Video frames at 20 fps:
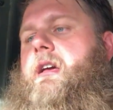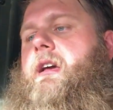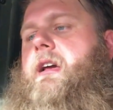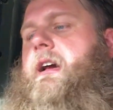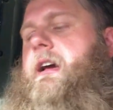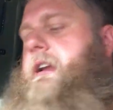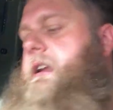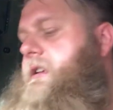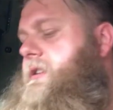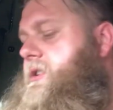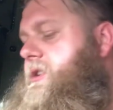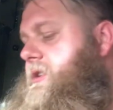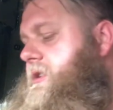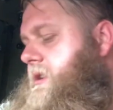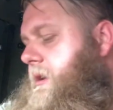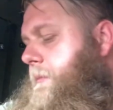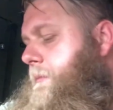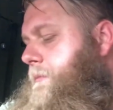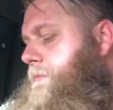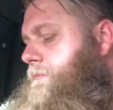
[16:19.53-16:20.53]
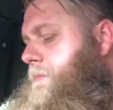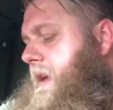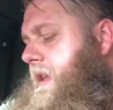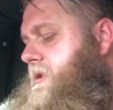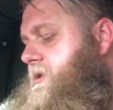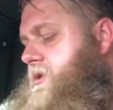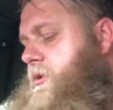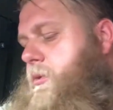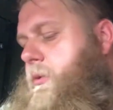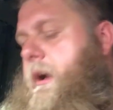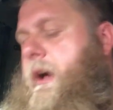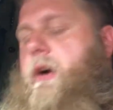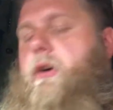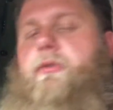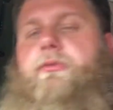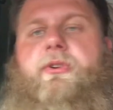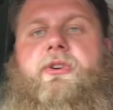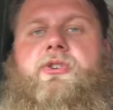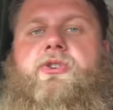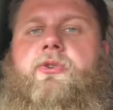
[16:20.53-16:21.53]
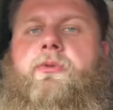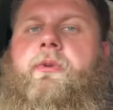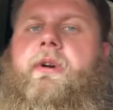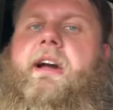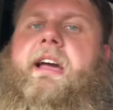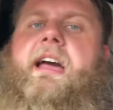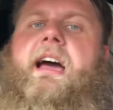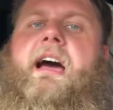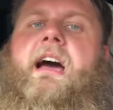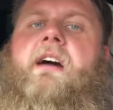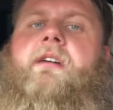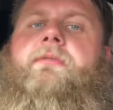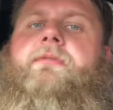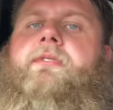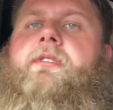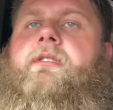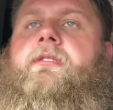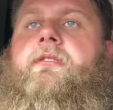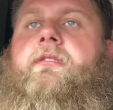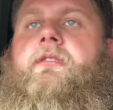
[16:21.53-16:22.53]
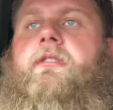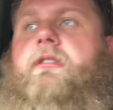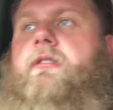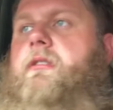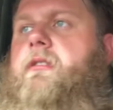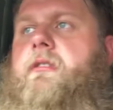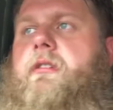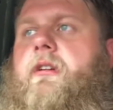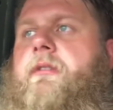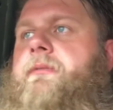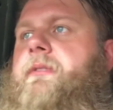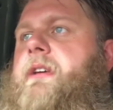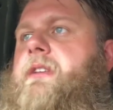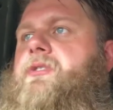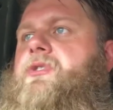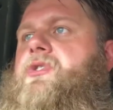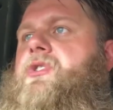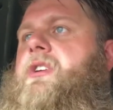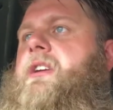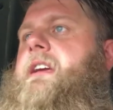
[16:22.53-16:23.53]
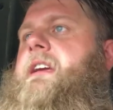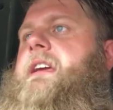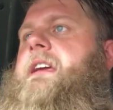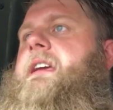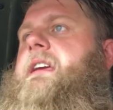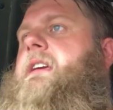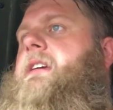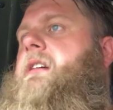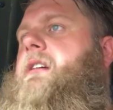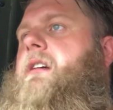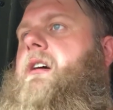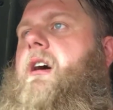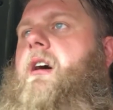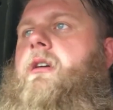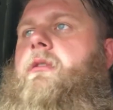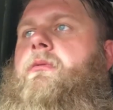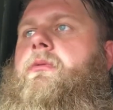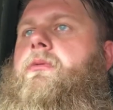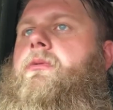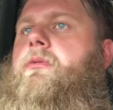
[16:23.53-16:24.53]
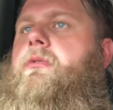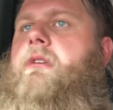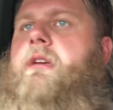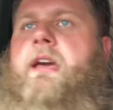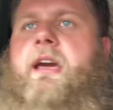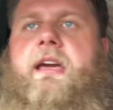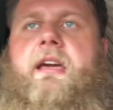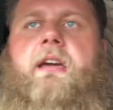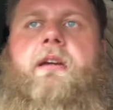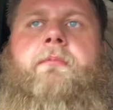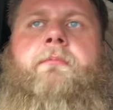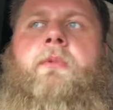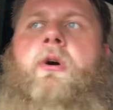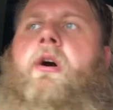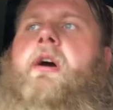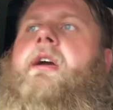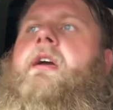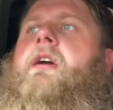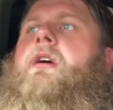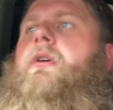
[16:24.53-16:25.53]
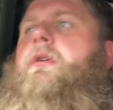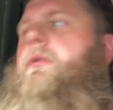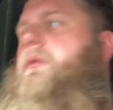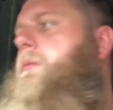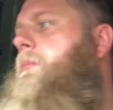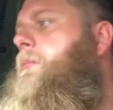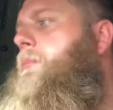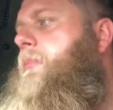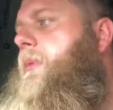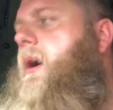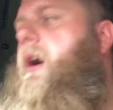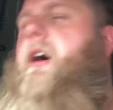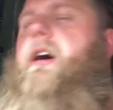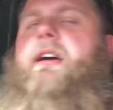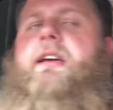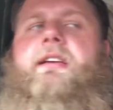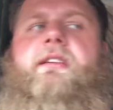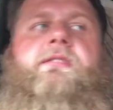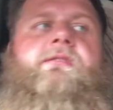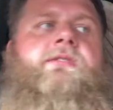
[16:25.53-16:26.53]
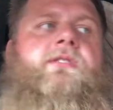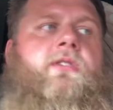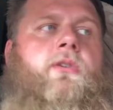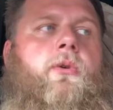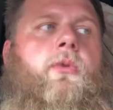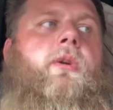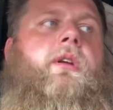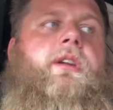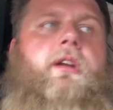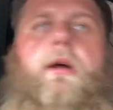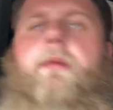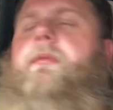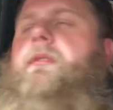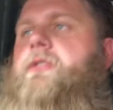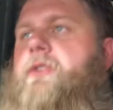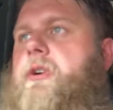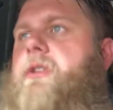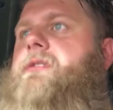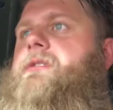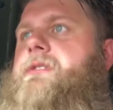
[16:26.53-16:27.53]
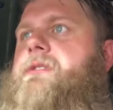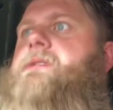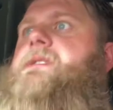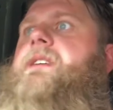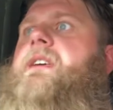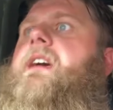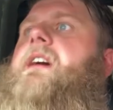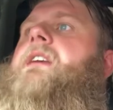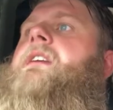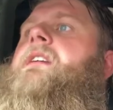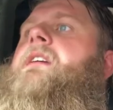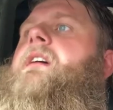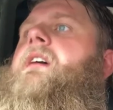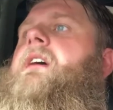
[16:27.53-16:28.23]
And it's just a mental health issue I have, and eventually I will kick my own butt into calling up the doctors again.